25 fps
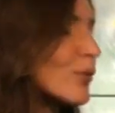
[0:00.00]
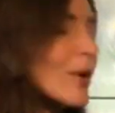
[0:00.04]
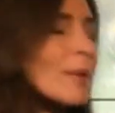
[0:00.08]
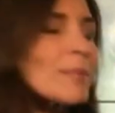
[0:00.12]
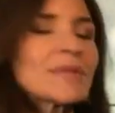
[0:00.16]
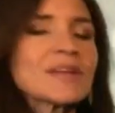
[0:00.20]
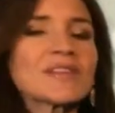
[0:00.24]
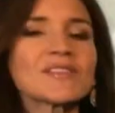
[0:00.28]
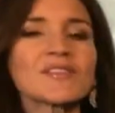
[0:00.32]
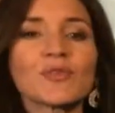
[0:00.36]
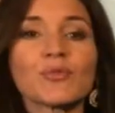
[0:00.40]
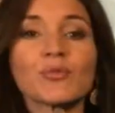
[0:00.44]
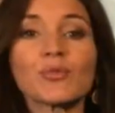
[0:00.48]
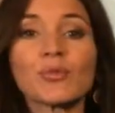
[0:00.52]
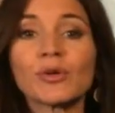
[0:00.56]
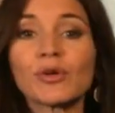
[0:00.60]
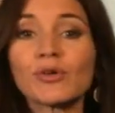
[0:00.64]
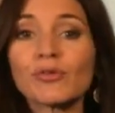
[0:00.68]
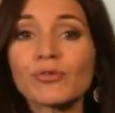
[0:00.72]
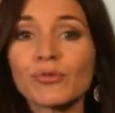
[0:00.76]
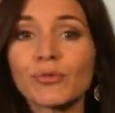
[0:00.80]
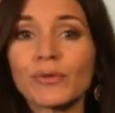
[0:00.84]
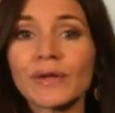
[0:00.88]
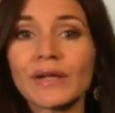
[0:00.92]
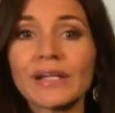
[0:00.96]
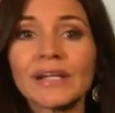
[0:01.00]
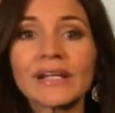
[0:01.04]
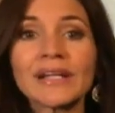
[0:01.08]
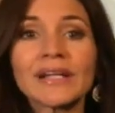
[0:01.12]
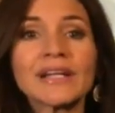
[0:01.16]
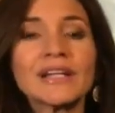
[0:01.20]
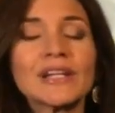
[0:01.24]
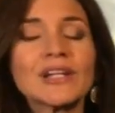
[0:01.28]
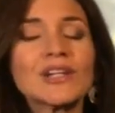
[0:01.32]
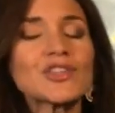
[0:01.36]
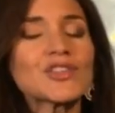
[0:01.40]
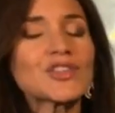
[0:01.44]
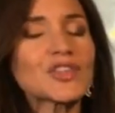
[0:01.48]
Remnants of Wilfred
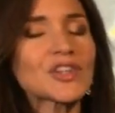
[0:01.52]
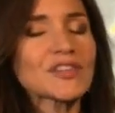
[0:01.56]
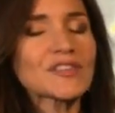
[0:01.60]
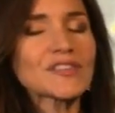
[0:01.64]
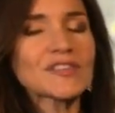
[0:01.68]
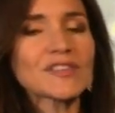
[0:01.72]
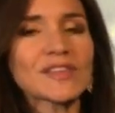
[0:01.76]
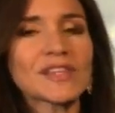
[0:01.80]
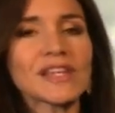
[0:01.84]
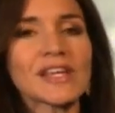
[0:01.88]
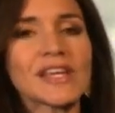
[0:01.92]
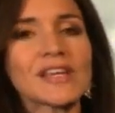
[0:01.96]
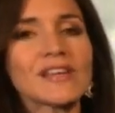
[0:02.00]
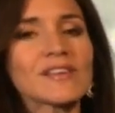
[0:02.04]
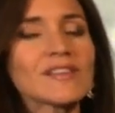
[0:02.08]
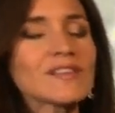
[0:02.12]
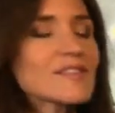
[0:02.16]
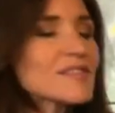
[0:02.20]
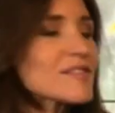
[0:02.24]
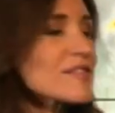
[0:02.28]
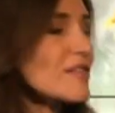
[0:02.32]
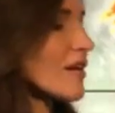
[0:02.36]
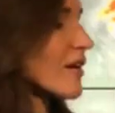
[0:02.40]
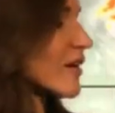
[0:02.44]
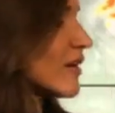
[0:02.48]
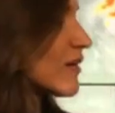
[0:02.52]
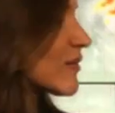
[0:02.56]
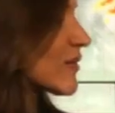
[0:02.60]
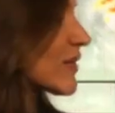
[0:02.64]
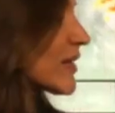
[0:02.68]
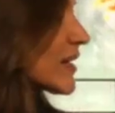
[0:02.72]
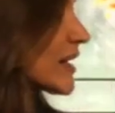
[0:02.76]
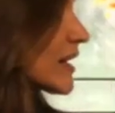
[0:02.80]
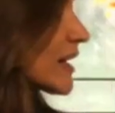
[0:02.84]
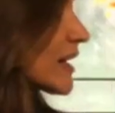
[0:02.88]
just to the east of